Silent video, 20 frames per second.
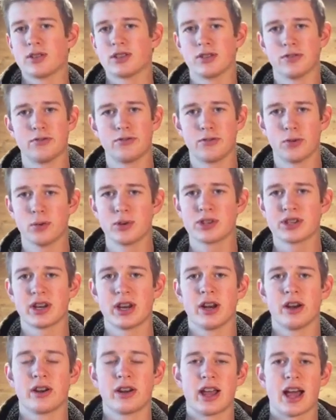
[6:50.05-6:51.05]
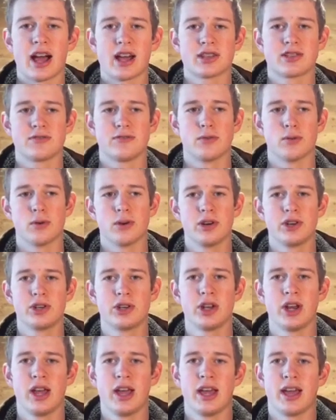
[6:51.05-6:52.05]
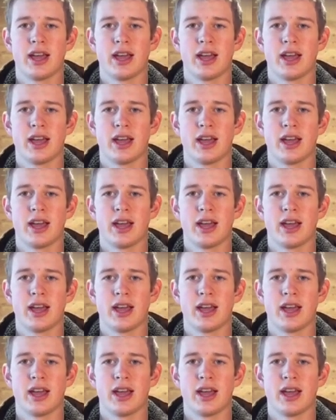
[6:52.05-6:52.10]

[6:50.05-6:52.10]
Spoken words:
It's a forced air gas forge,